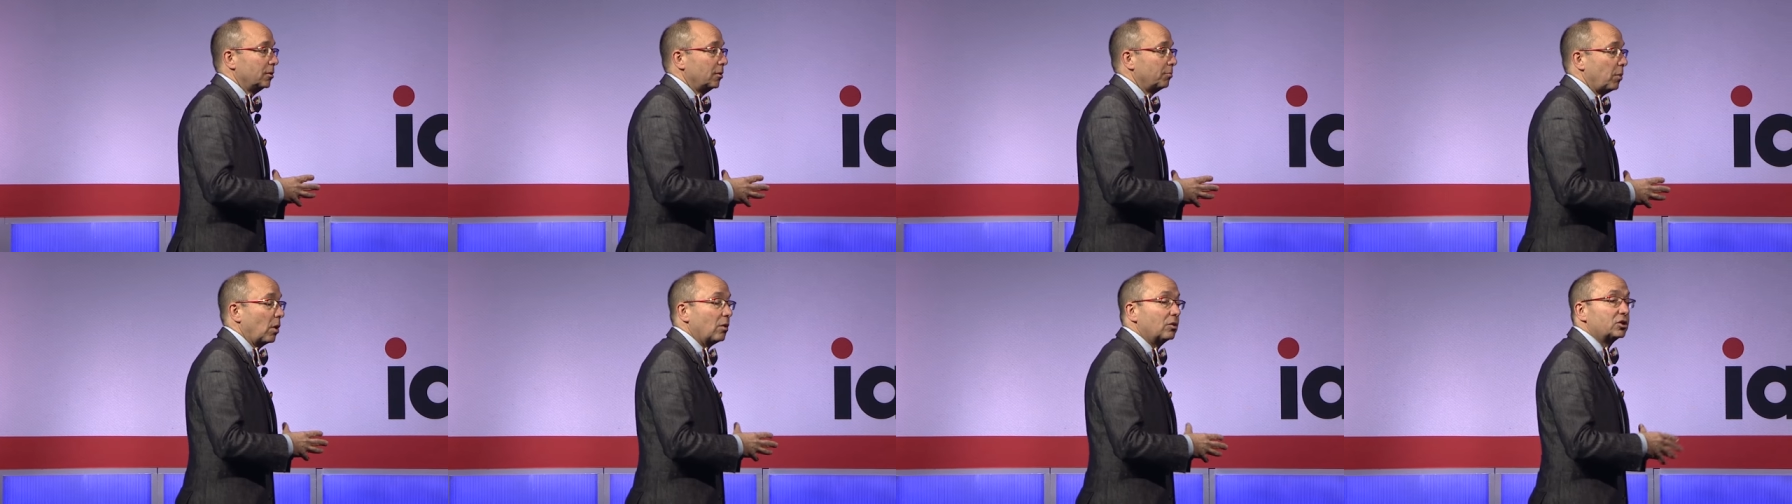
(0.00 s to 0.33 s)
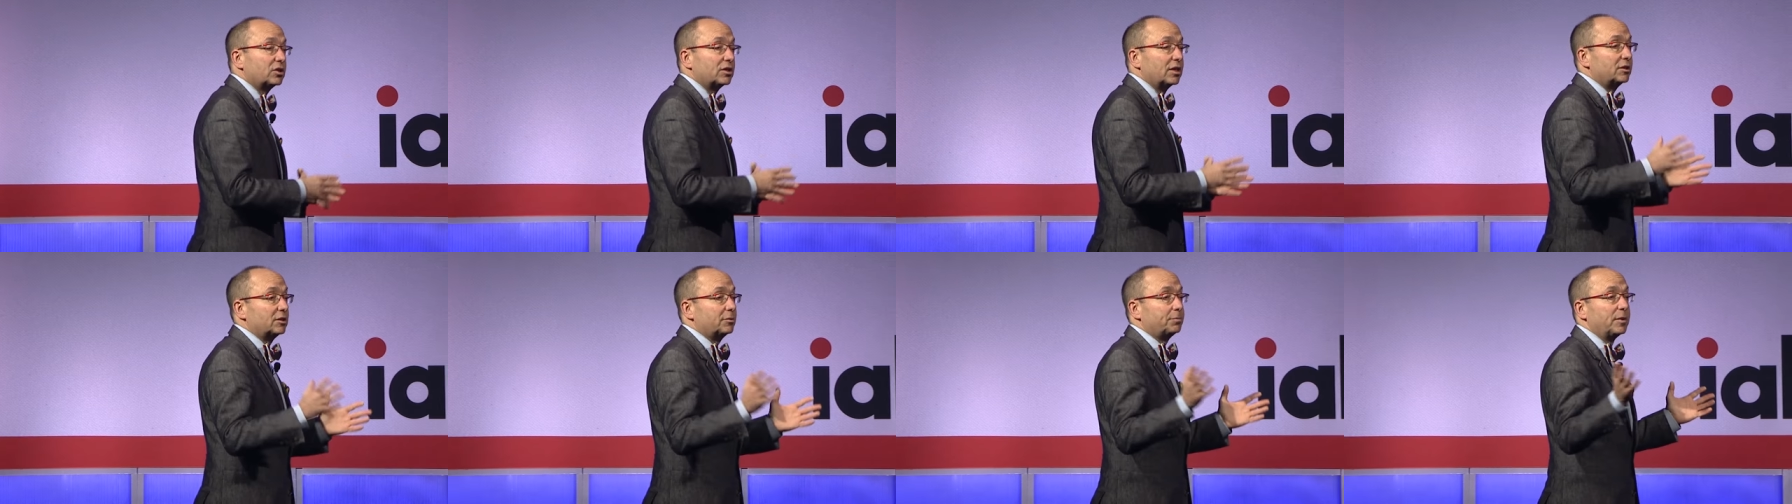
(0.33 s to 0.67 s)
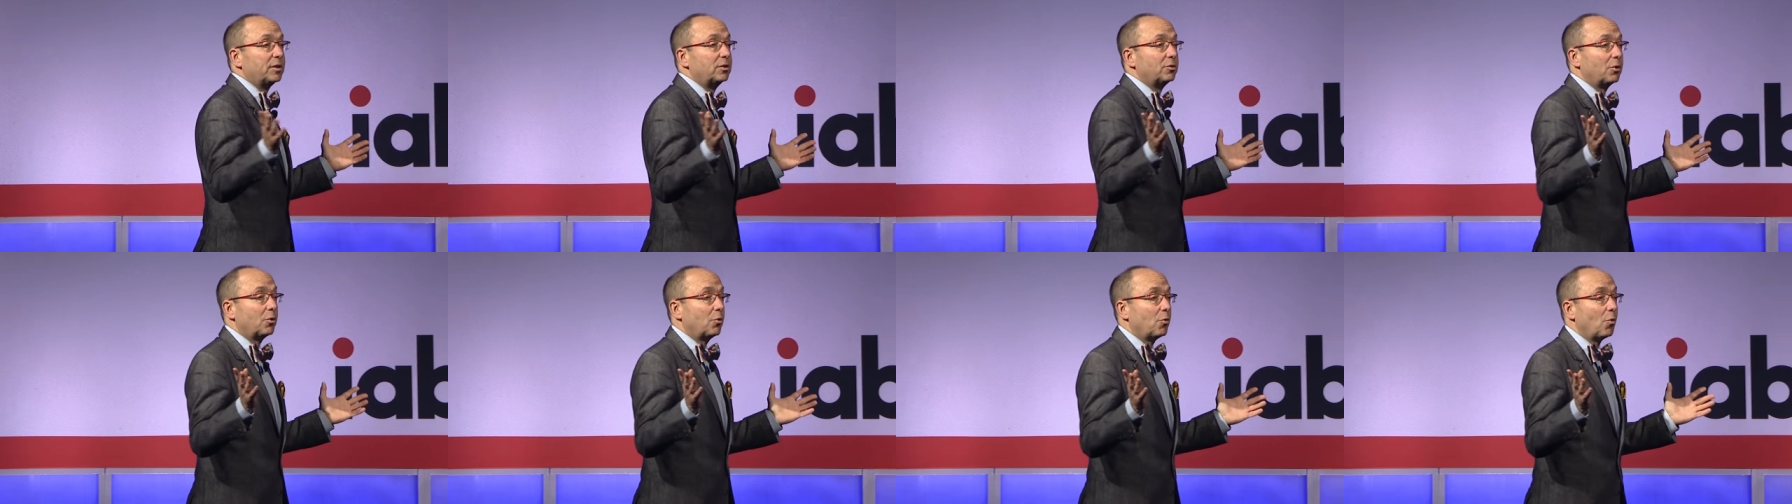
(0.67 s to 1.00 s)
post that's
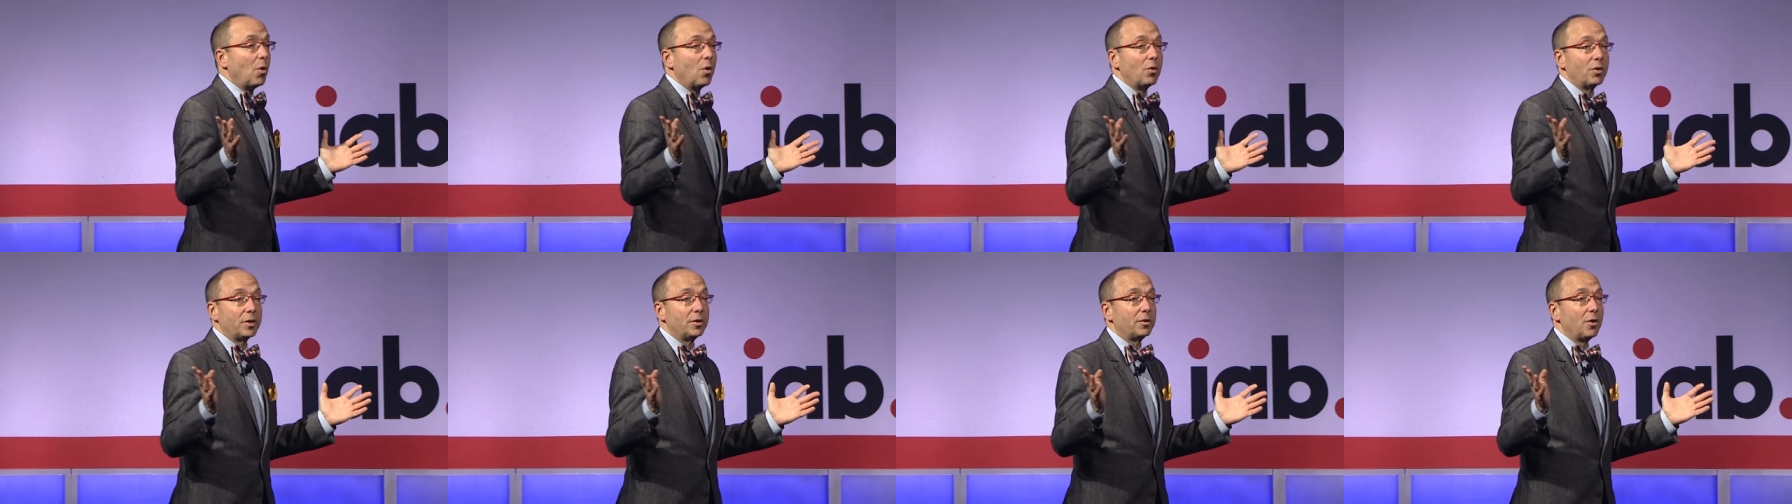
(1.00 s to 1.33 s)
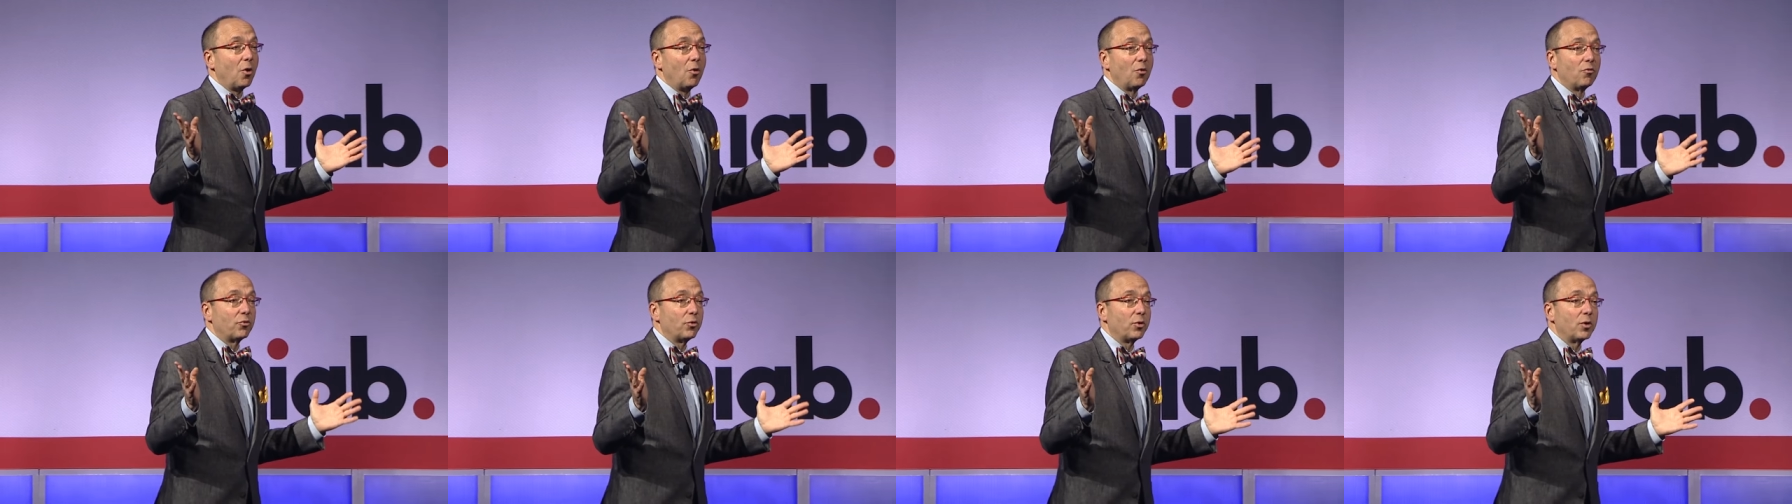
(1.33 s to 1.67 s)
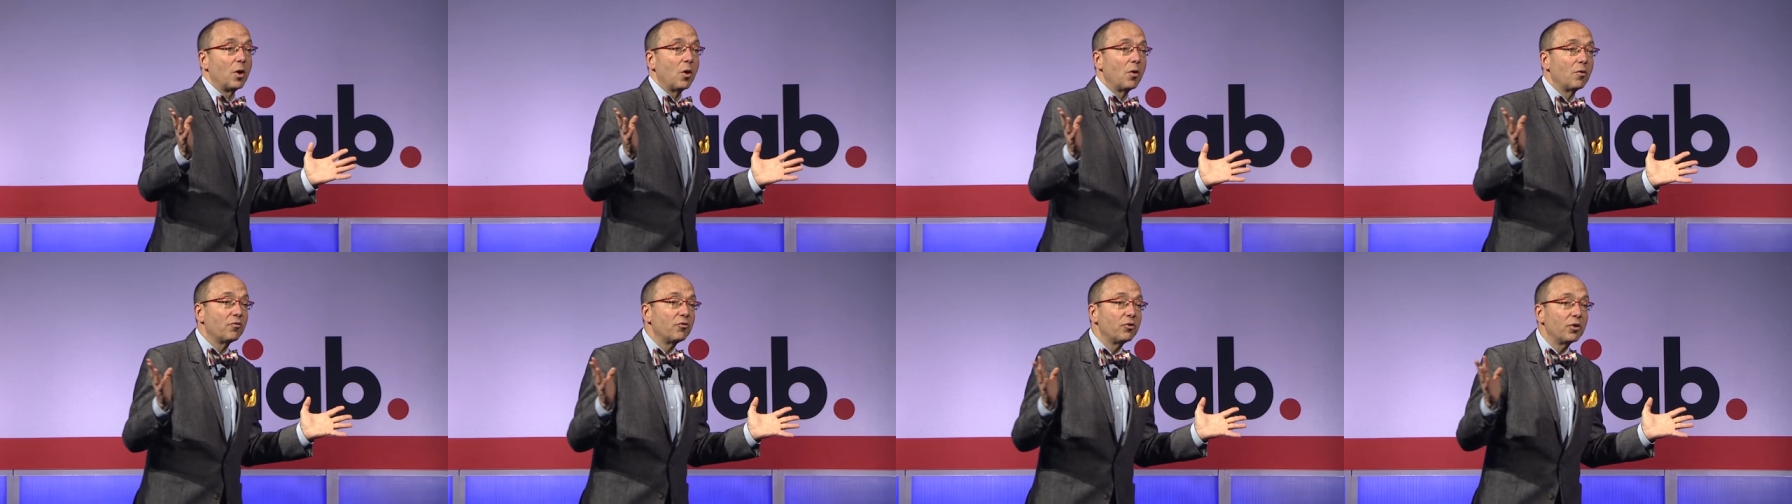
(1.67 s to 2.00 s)
been quoted over and
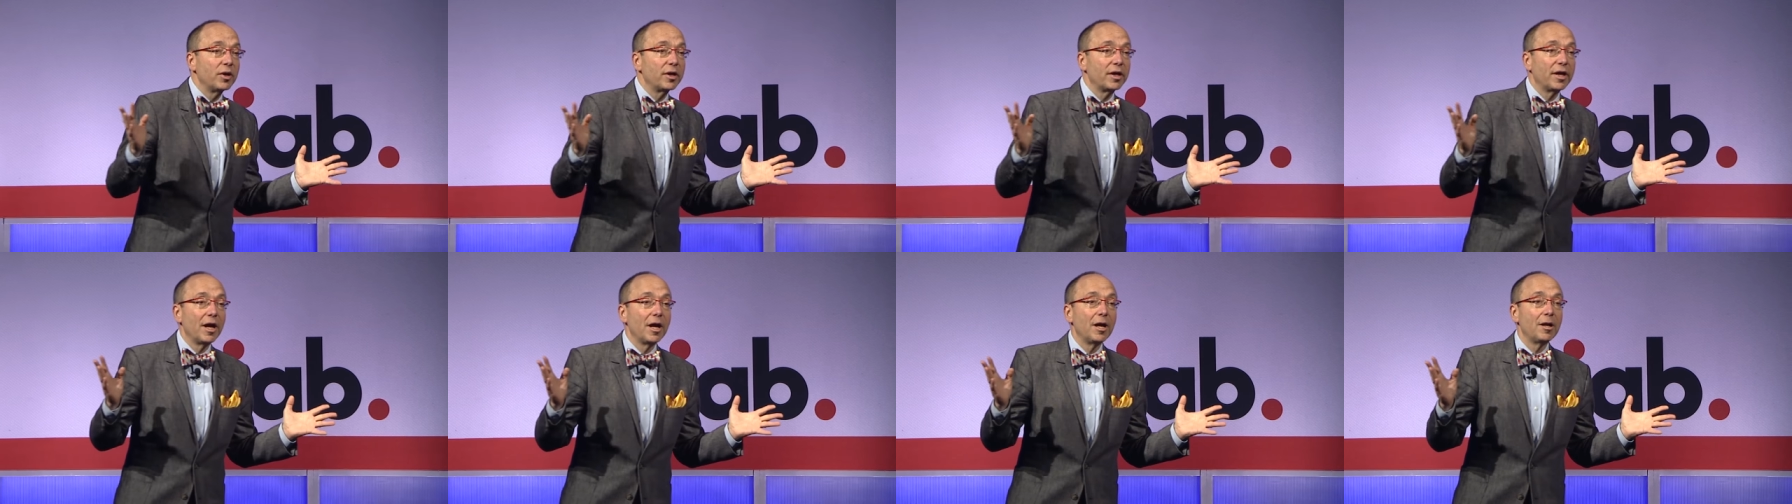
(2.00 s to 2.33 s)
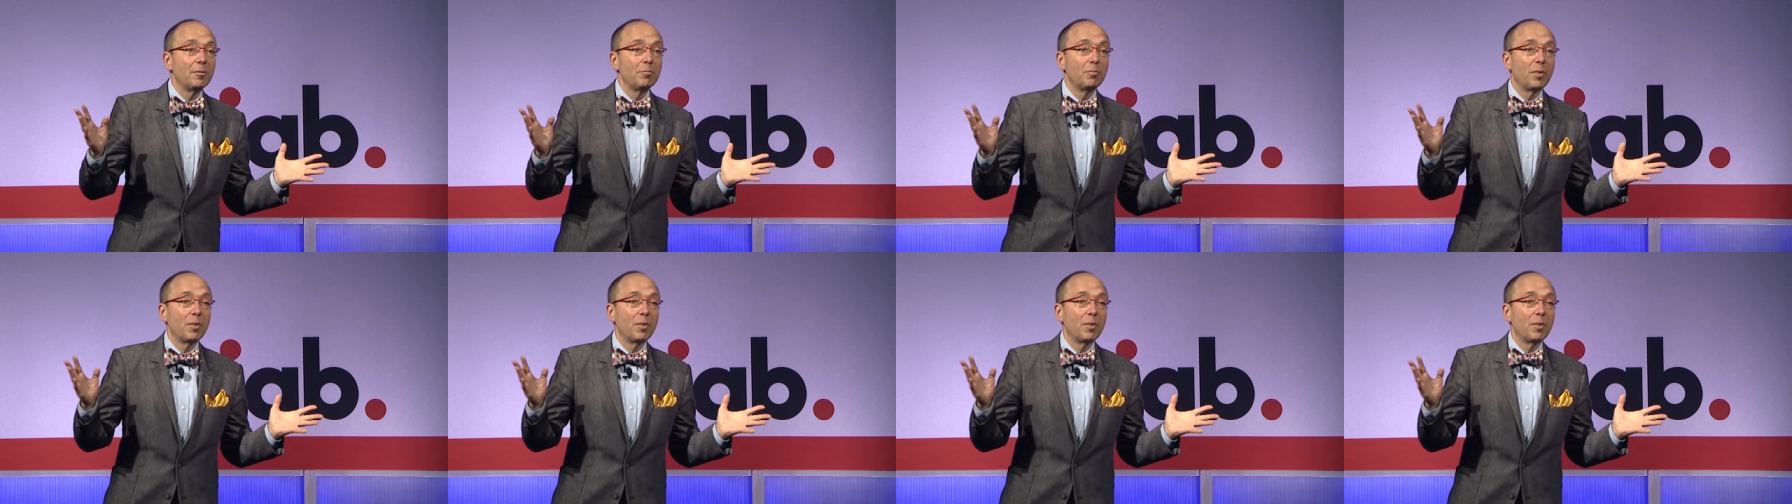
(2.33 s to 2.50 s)
over again